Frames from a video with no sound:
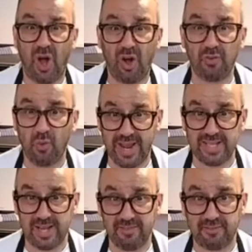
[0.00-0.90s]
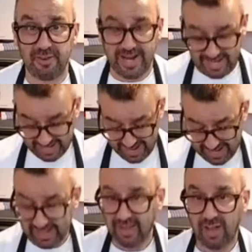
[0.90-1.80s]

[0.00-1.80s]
of ways of cracking an egg,